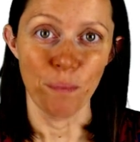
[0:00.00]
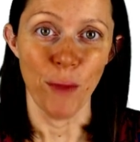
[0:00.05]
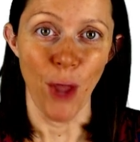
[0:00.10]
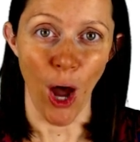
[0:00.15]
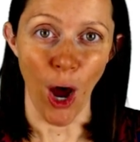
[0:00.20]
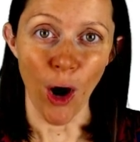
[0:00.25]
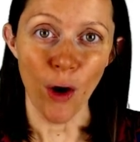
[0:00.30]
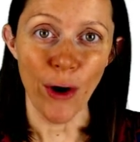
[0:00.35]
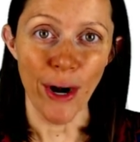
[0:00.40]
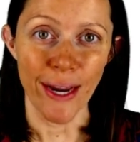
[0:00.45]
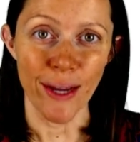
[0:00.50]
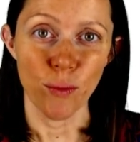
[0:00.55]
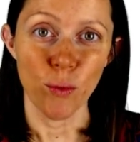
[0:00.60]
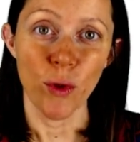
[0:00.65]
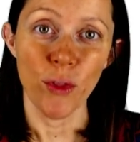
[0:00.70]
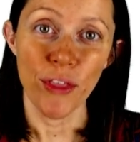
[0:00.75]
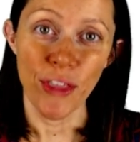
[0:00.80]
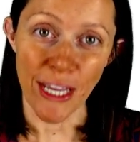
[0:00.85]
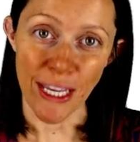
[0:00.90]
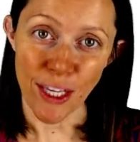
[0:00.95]
all right, well,
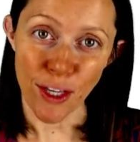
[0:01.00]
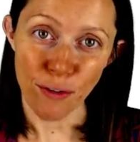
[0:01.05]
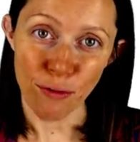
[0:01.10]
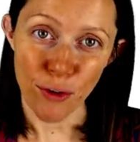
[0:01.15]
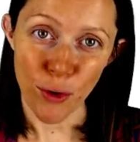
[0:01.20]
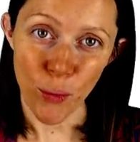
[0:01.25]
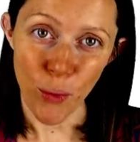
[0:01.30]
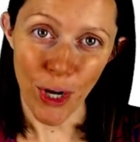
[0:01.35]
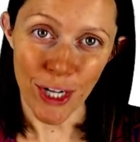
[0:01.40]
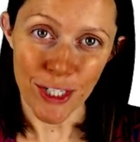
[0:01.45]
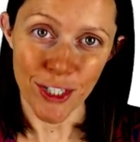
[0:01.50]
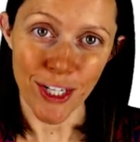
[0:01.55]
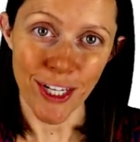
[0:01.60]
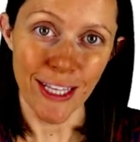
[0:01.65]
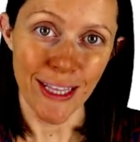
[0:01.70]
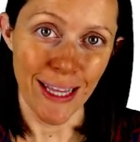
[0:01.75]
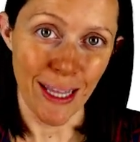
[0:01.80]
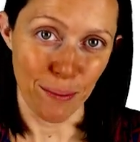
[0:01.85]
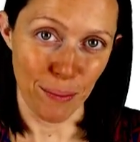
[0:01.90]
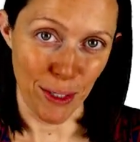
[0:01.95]
thank you for watching,
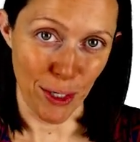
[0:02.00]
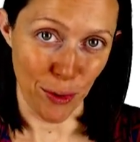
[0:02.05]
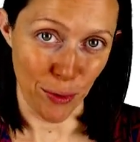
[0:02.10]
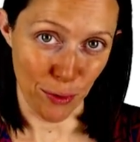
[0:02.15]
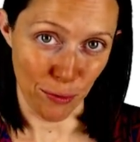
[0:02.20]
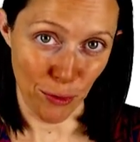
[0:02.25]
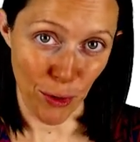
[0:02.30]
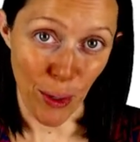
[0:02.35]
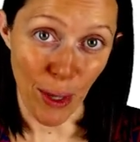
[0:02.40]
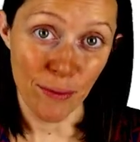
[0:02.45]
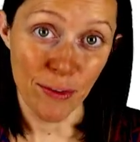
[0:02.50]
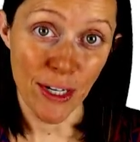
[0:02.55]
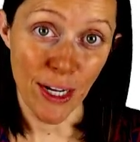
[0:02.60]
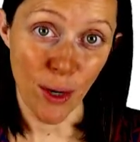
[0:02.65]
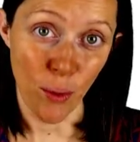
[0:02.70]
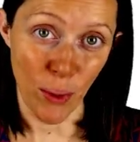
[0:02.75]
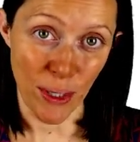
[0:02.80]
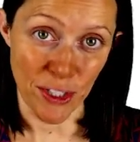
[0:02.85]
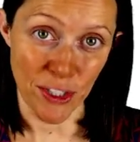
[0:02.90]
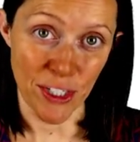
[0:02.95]
and let me know if you have any
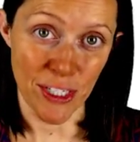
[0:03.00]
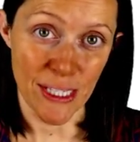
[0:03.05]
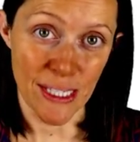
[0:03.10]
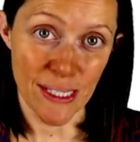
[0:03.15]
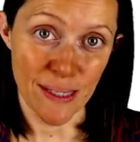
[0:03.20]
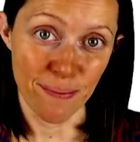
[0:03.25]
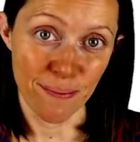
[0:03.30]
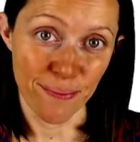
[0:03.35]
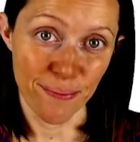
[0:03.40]
questions.